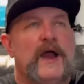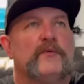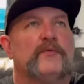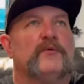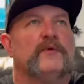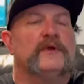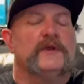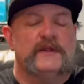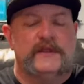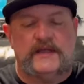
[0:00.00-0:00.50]

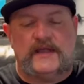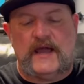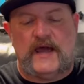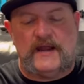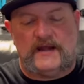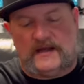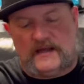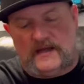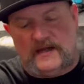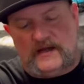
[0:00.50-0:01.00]
really got
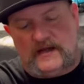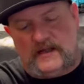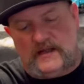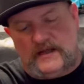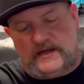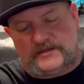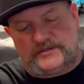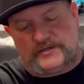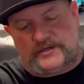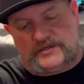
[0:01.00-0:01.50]
to get an
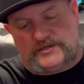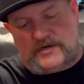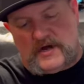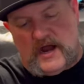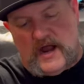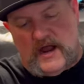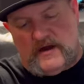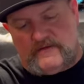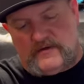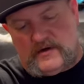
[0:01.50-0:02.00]
electric
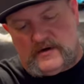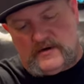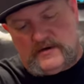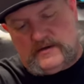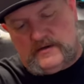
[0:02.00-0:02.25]
driver.